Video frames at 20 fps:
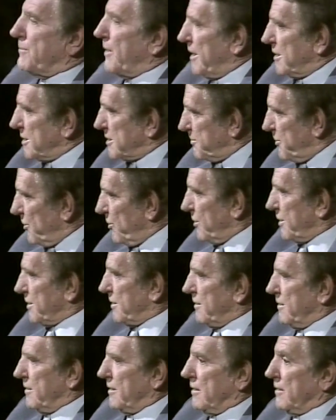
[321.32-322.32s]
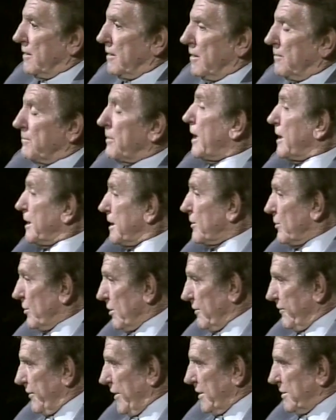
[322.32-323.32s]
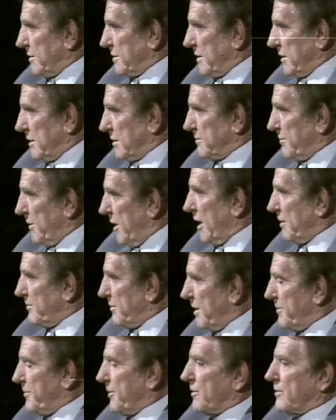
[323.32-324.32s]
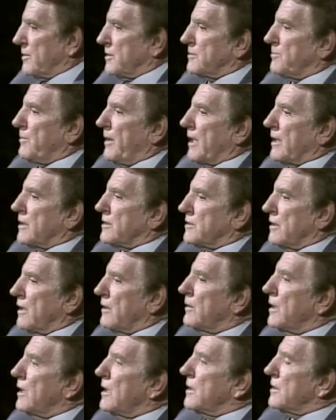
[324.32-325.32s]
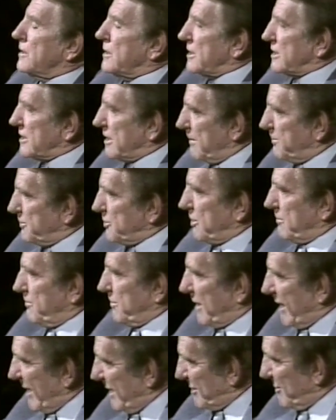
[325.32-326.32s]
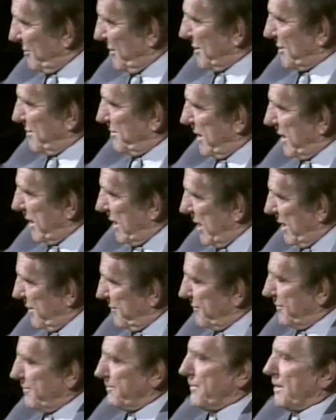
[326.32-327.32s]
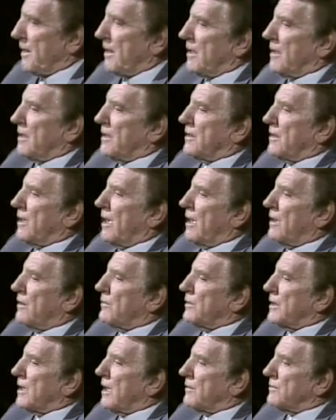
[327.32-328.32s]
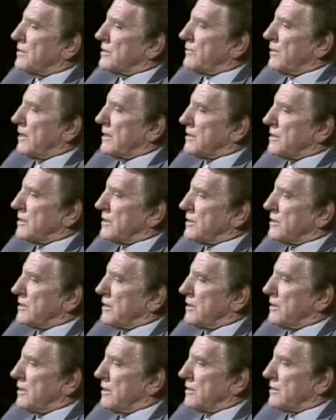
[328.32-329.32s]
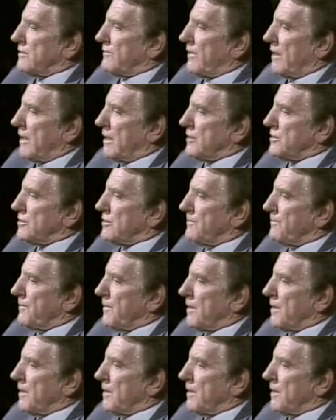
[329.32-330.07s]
play sport. But I did all of those things behind my parents' back. So deception began to enter my life. Now, when I was around 16 years of age,